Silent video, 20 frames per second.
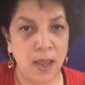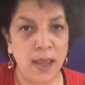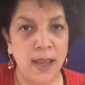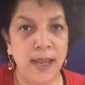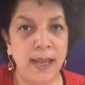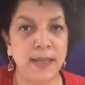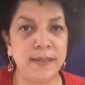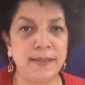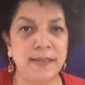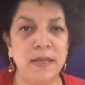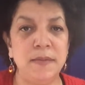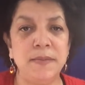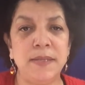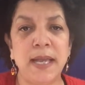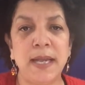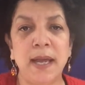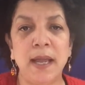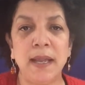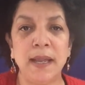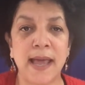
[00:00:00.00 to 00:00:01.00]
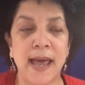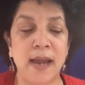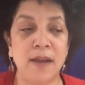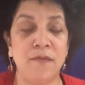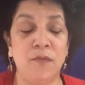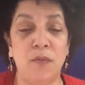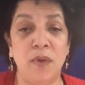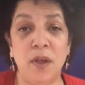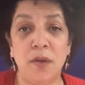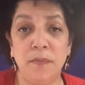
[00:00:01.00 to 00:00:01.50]
It seems like a lot
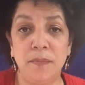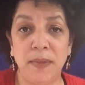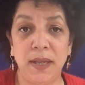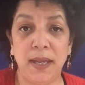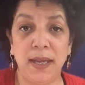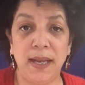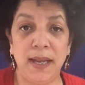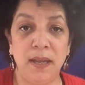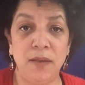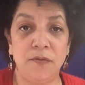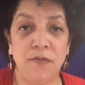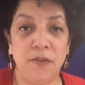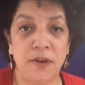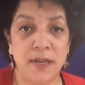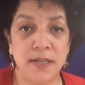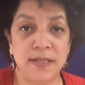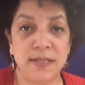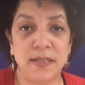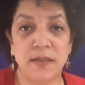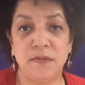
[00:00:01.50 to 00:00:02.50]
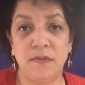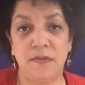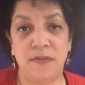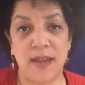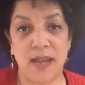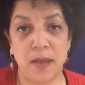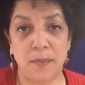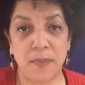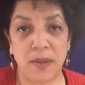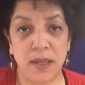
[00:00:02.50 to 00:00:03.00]
of well-meaning friends and
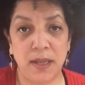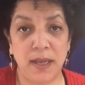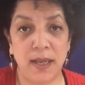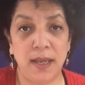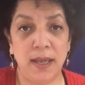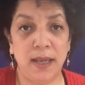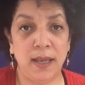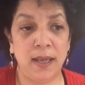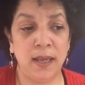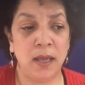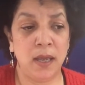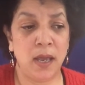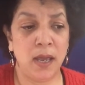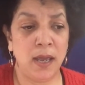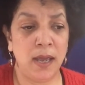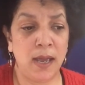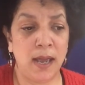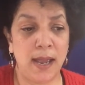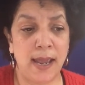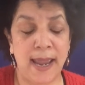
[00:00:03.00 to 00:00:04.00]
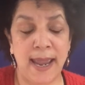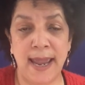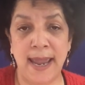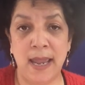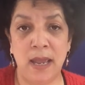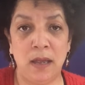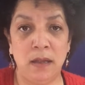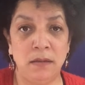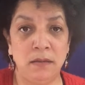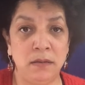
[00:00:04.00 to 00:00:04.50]
family
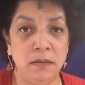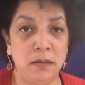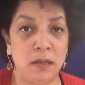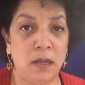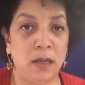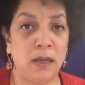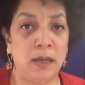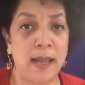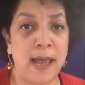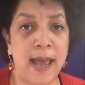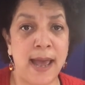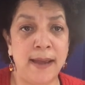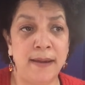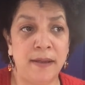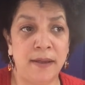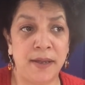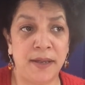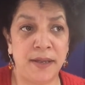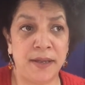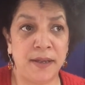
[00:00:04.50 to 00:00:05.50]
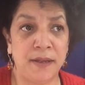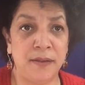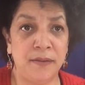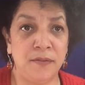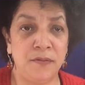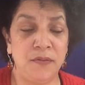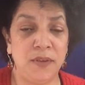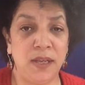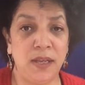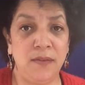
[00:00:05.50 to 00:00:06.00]
and a lot
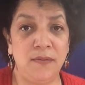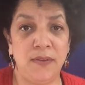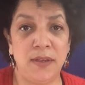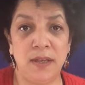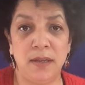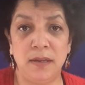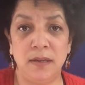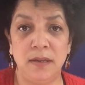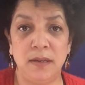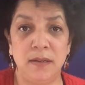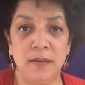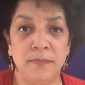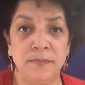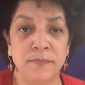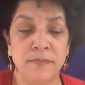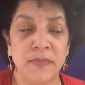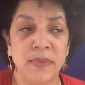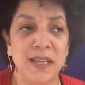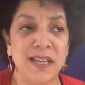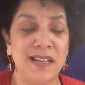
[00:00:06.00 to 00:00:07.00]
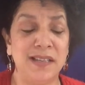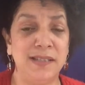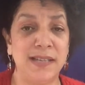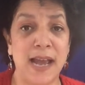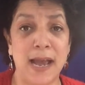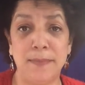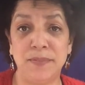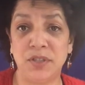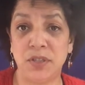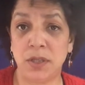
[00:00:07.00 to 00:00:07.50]
of even
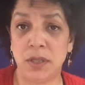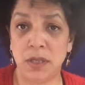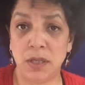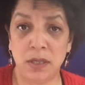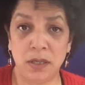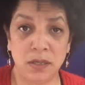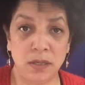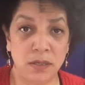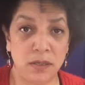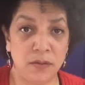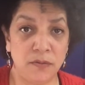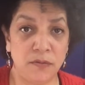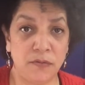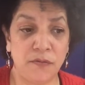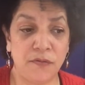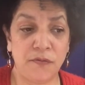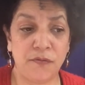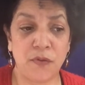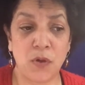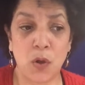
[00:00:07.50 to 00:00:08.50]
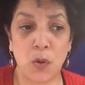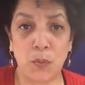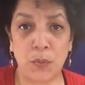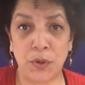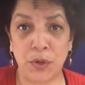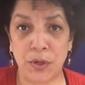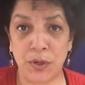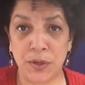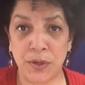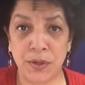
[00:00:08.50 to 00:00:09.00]
adoption
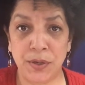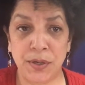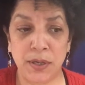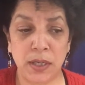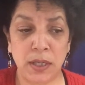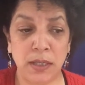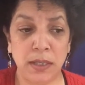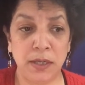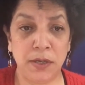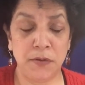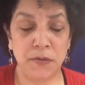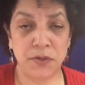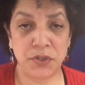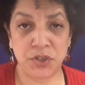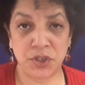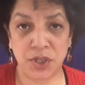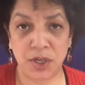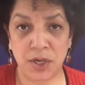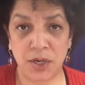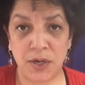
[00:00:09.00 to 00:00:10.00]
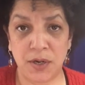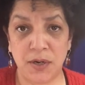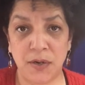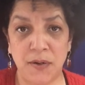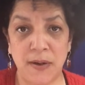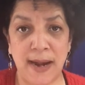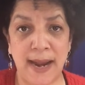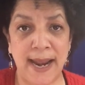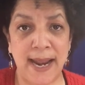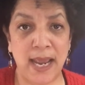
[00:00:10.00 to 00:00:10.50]
forward
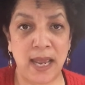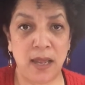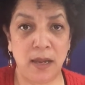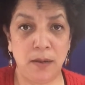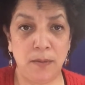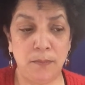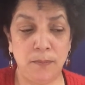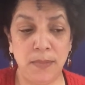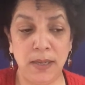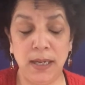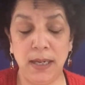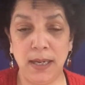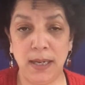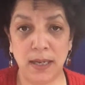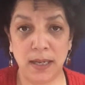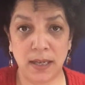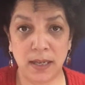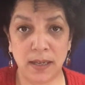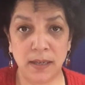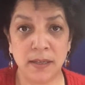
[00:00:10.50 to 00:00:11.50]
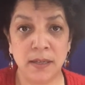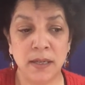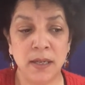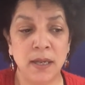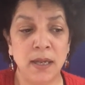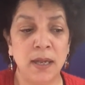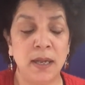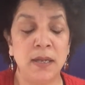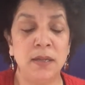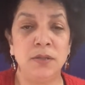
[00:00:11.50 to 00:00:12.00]
literature and media
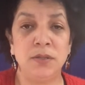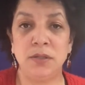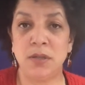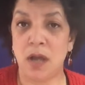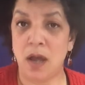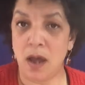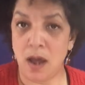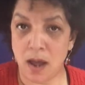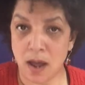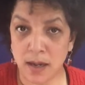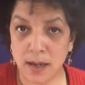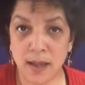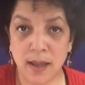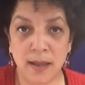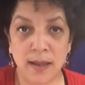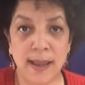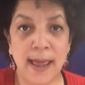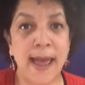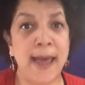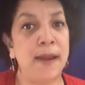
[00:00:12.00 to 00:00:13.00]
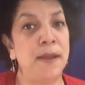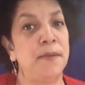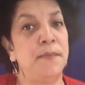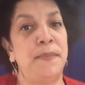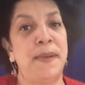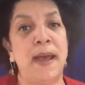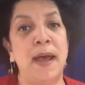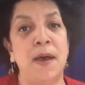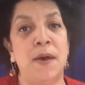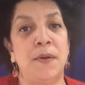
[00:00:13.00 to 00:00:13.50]
talk a lot
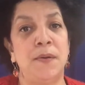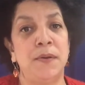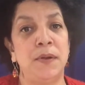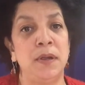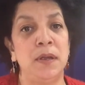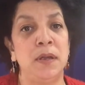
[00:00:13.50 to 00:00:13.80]
about